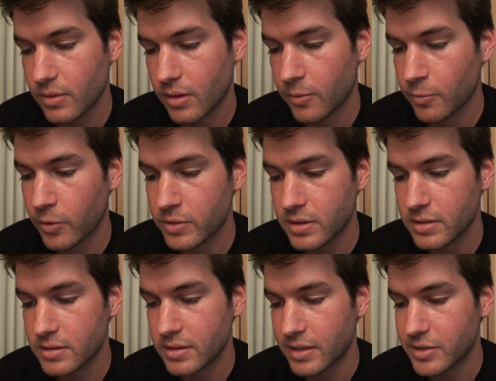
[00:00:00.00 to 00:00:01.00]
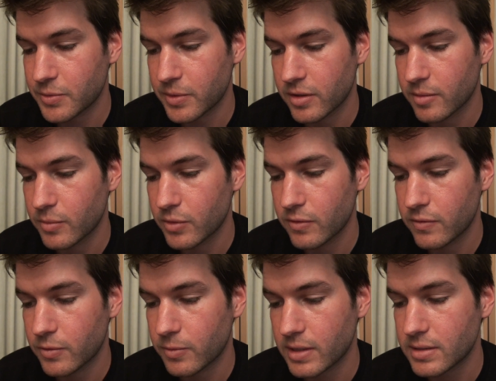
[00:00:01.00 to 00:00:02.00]
and Royce's destrier moved
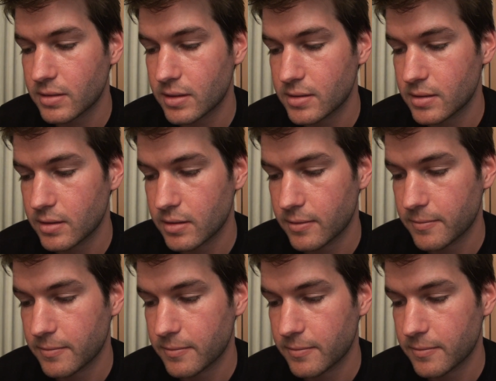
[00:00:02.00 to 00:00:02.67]
restlessly.